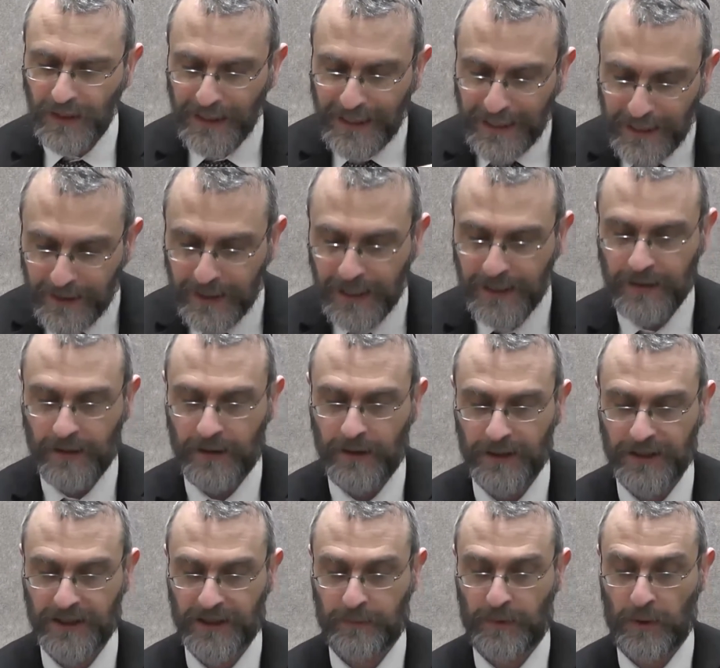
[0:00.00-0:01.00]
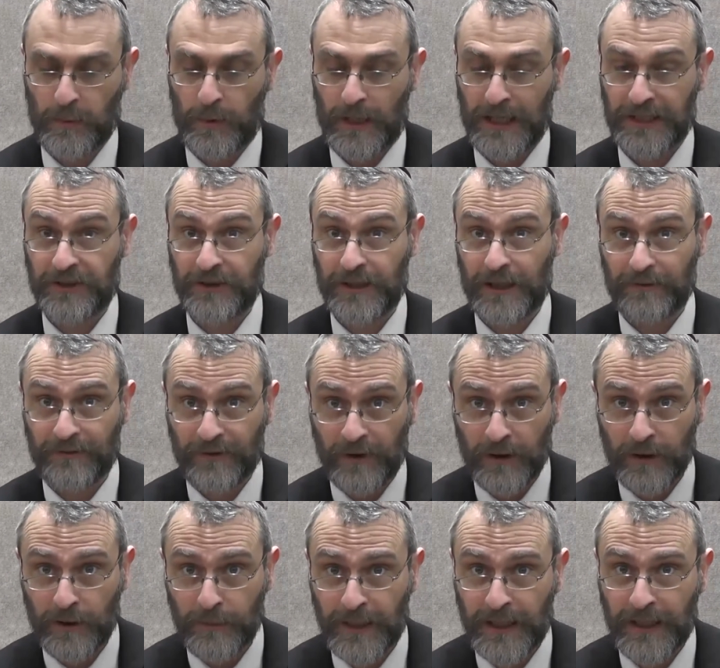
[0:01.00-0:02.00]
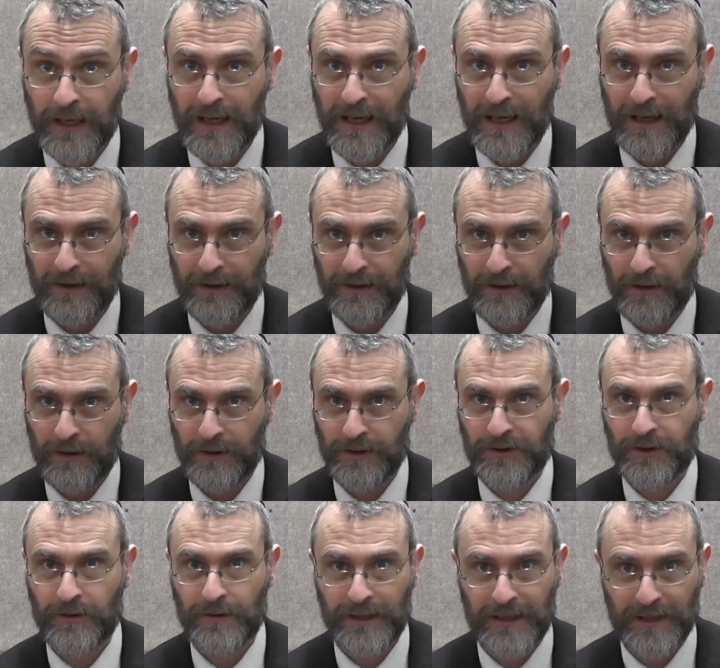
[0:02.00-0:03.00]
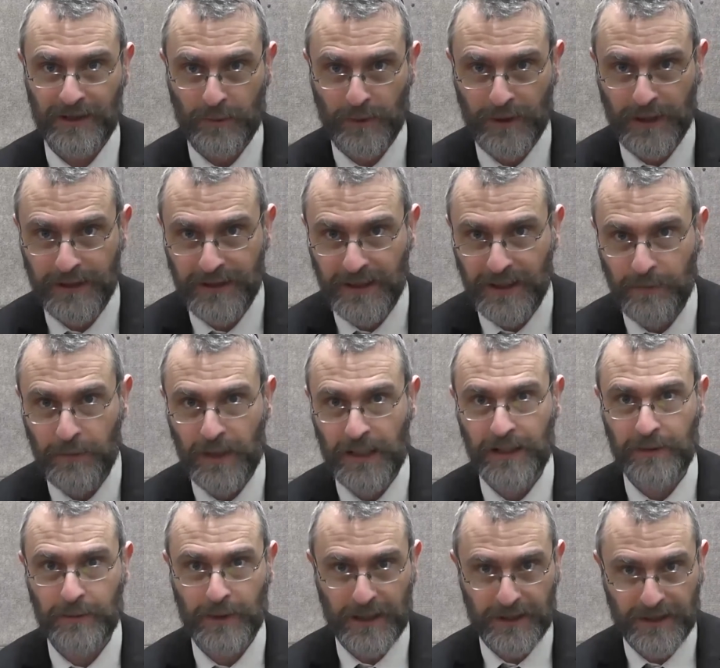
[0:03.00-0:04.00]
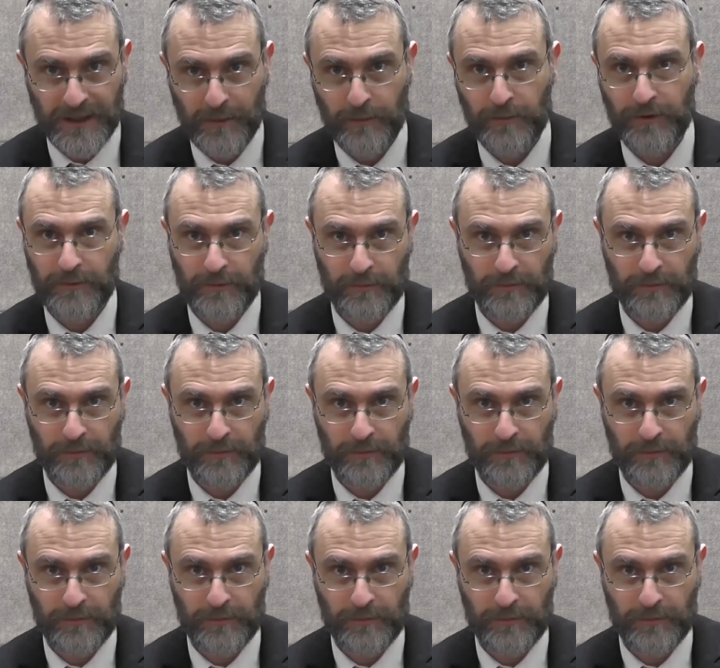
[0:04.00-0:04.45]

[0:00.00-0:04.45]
He then asks, but why should they follow me? And the answer is with the simanim that Hashem